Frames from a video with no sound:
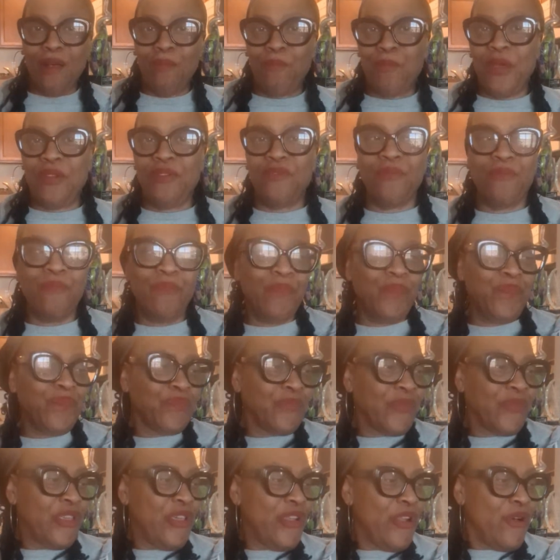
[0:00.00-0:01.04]
and,
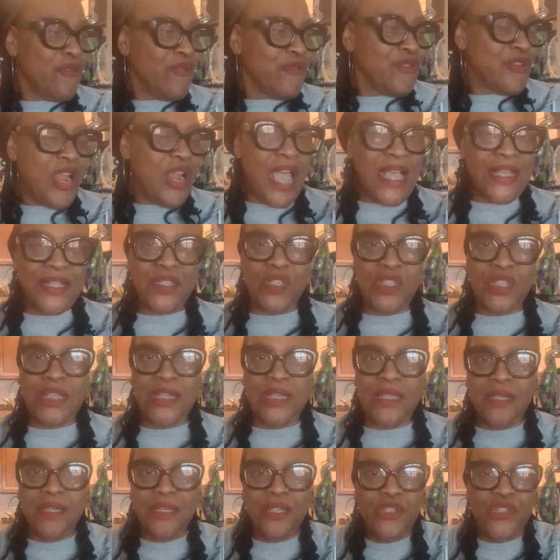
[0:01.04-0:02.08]

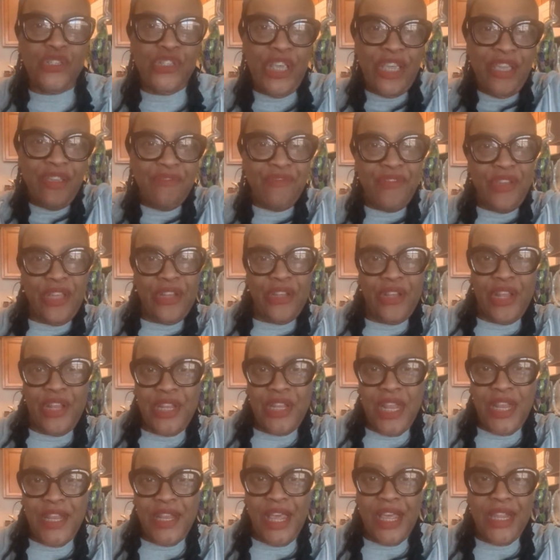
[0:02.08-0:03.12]
nicely shaven
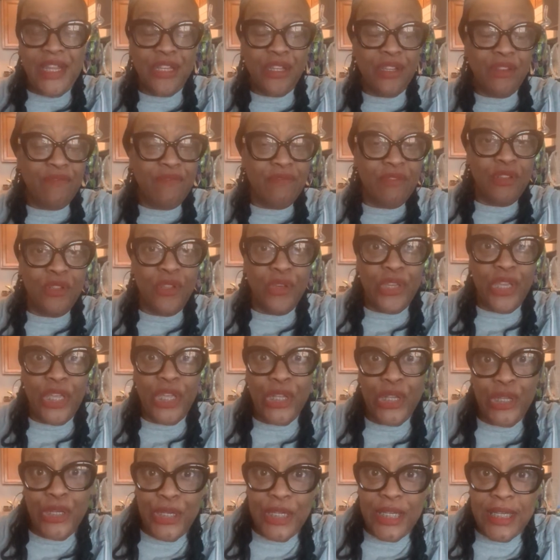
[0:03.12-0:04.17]
and looking
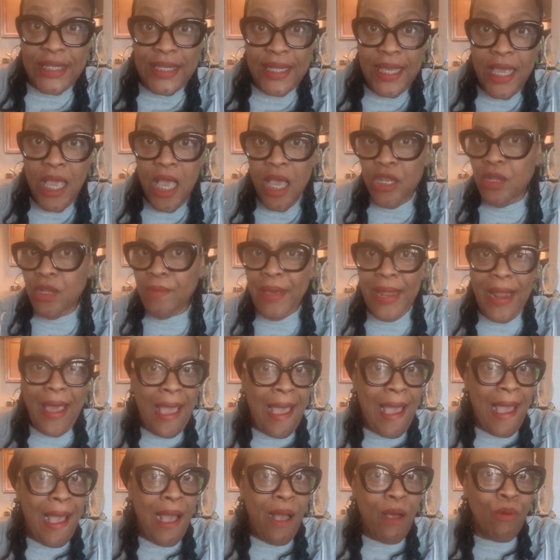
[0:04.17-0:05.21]
good. No matter
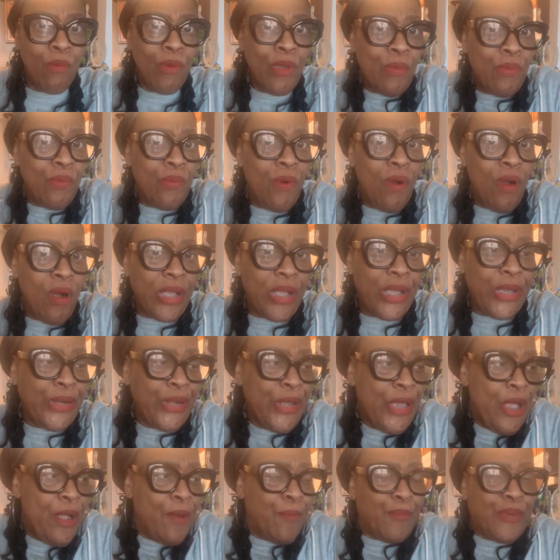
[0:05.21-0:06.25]
how we walk and
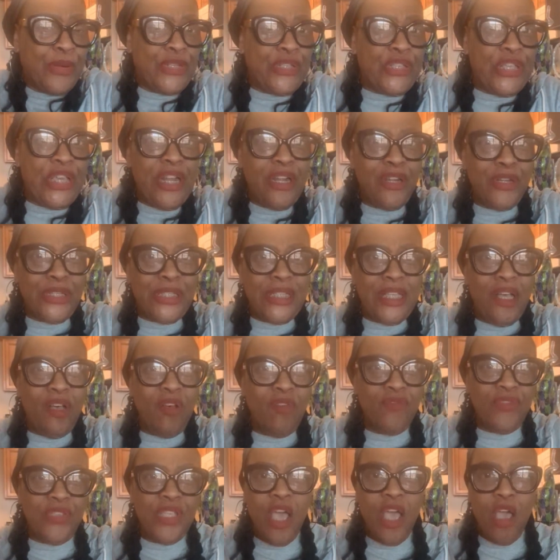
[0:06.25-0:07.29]
present
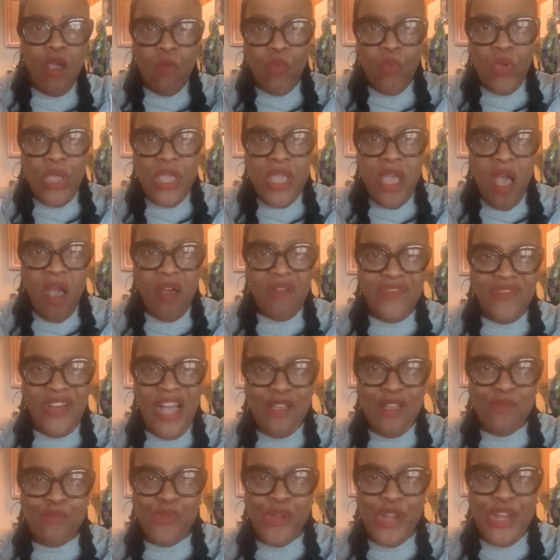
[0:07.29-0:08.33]
ourselves, we are
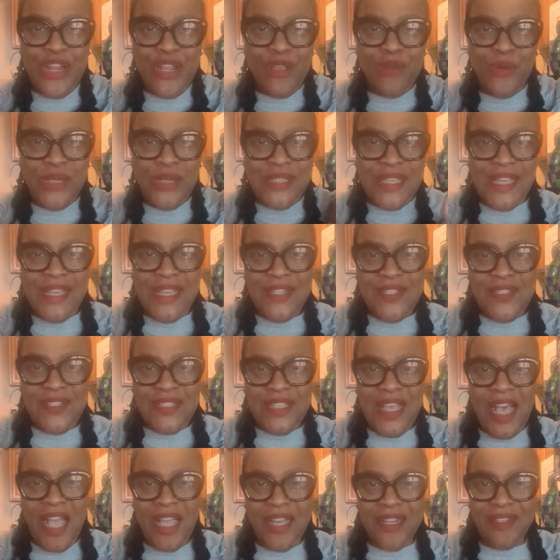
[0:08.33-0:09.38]
vibrating what's
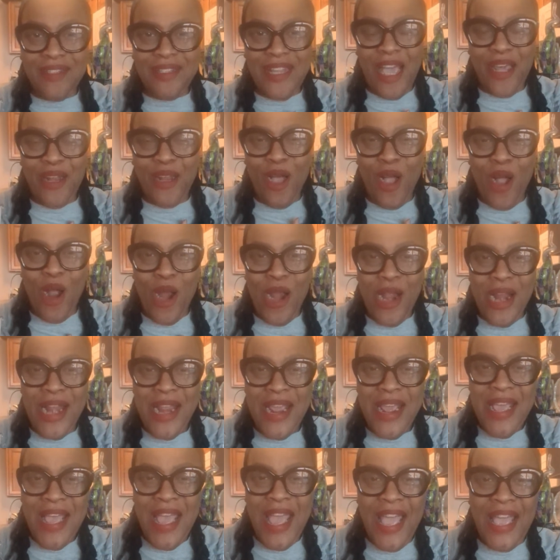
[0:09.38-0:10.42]
inside. That heart
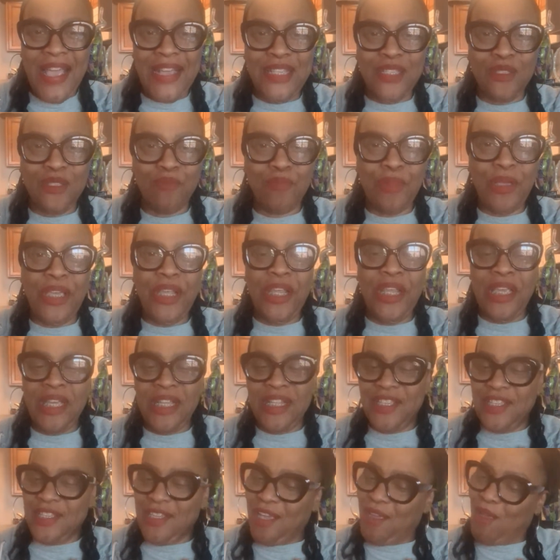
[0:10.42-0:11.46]
is beating and
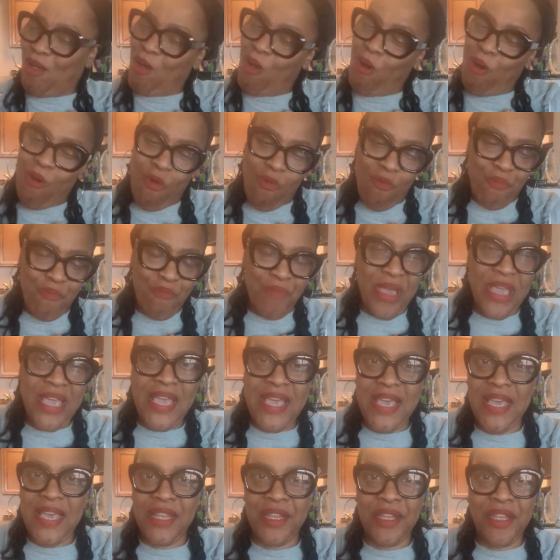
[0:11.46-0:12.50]
said, oh
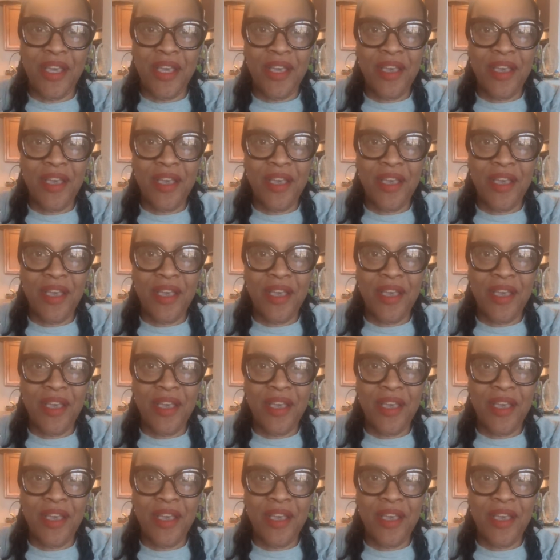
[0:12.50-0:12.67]
man,